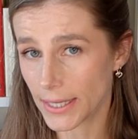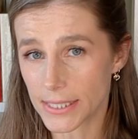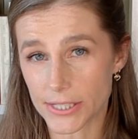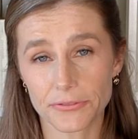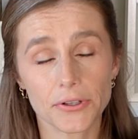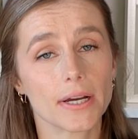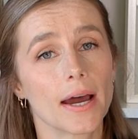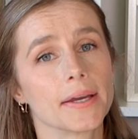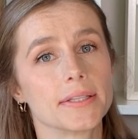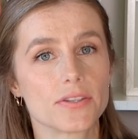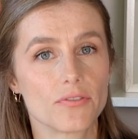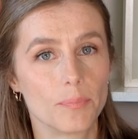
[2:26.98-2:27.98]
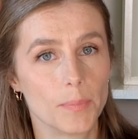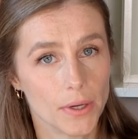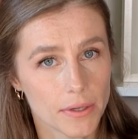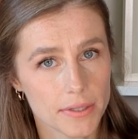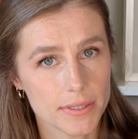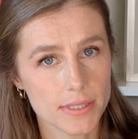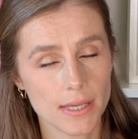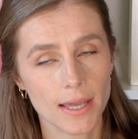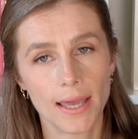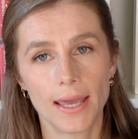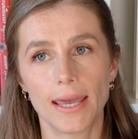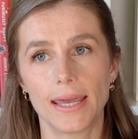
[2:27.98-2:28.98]
different kinds of books
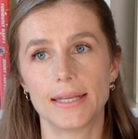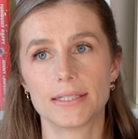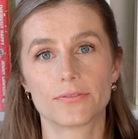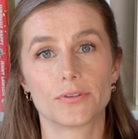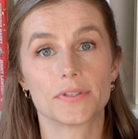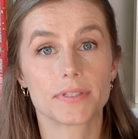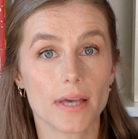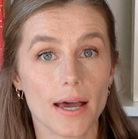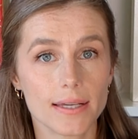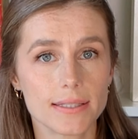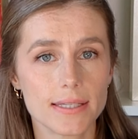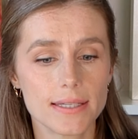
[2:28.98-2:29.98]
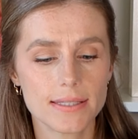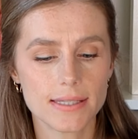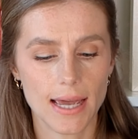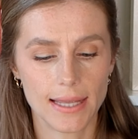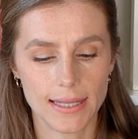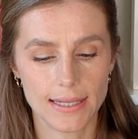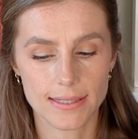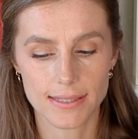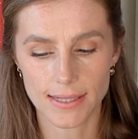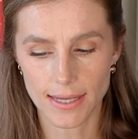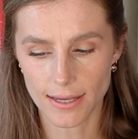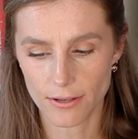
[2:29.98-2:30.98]
in different sizes, and then
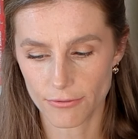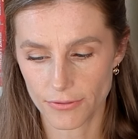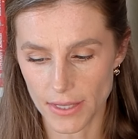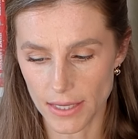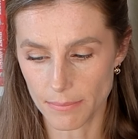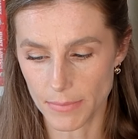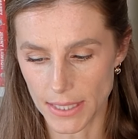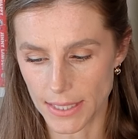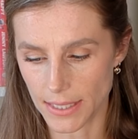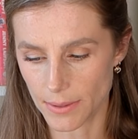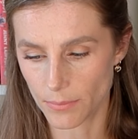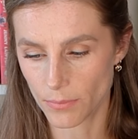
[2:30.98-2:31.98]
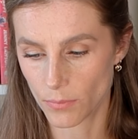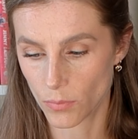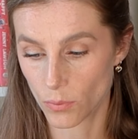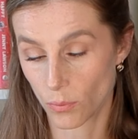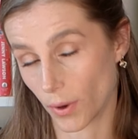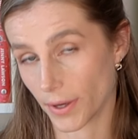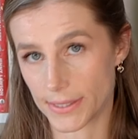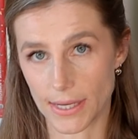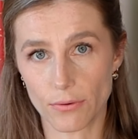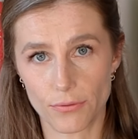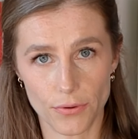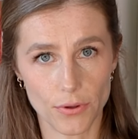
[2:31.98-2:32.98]
see if the medium works
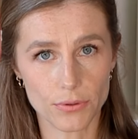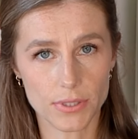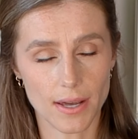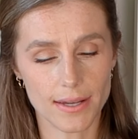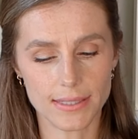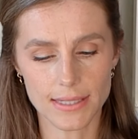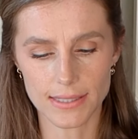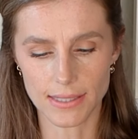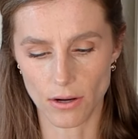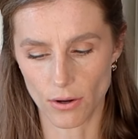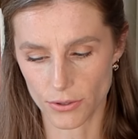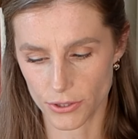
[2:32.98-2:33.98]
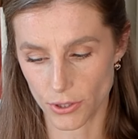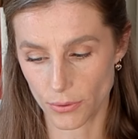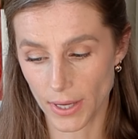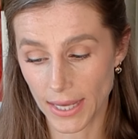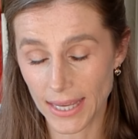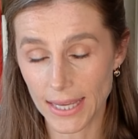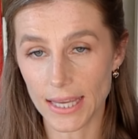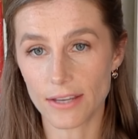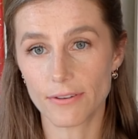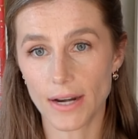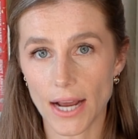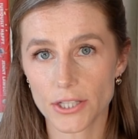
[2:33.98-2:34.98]
out for those sizes, and also
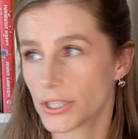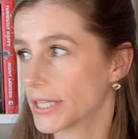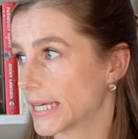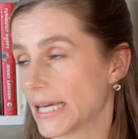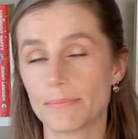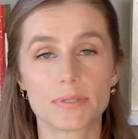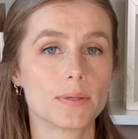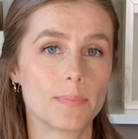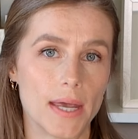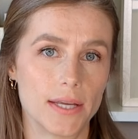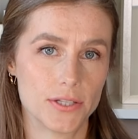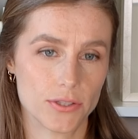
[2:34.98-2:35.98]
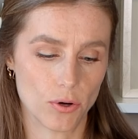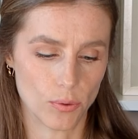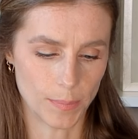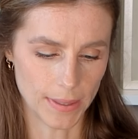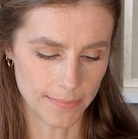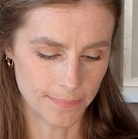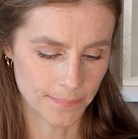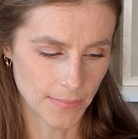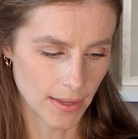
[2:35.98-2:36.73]
if it actually keeps the pages open.